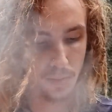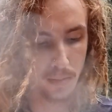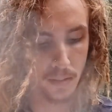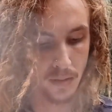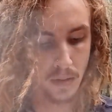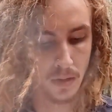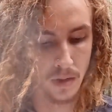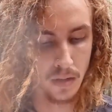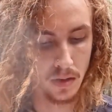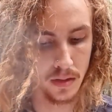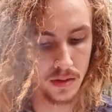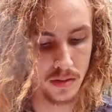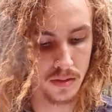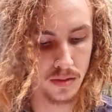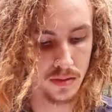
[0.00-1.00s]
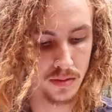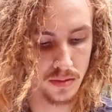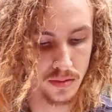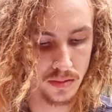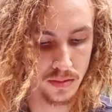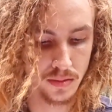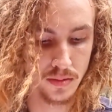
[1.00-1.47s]

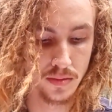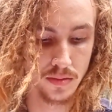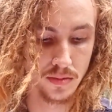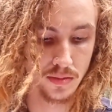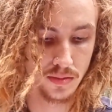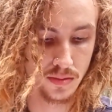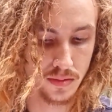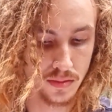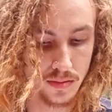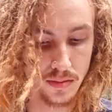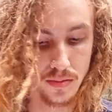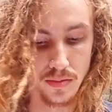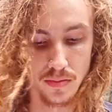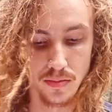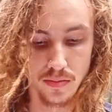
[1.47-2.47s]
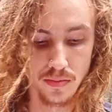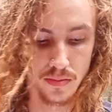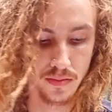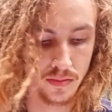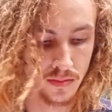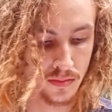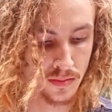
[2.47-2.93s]

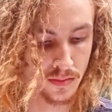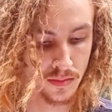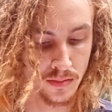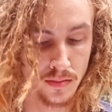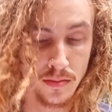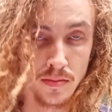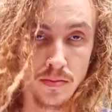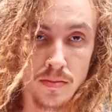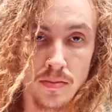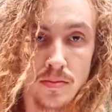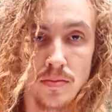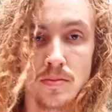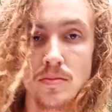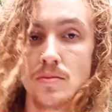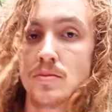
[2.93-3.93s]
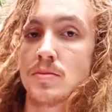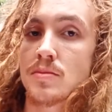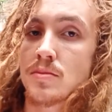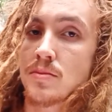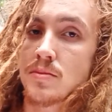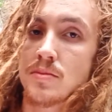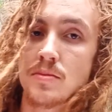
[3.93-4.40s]

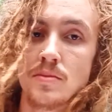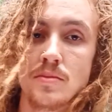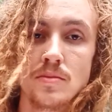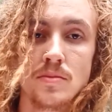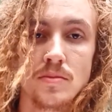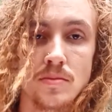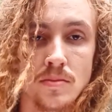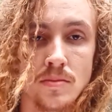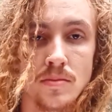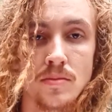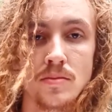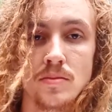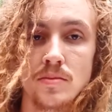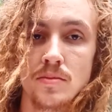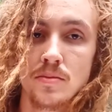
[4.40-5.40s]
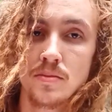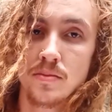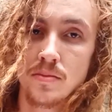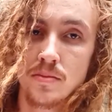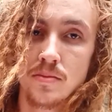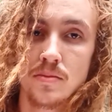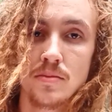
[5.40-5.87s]

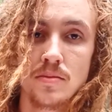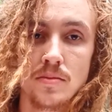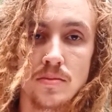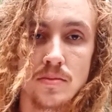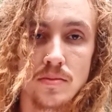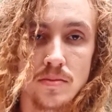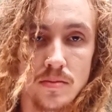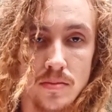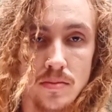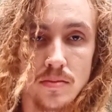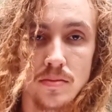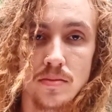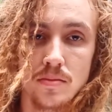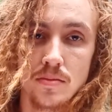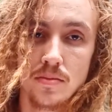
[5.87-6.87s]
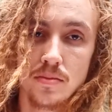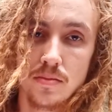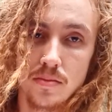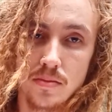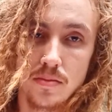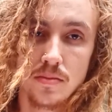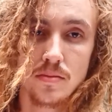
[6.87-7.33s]

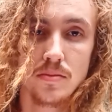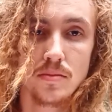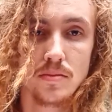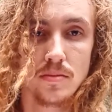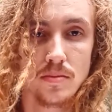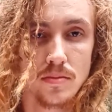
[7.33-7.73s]
Nobody speaks.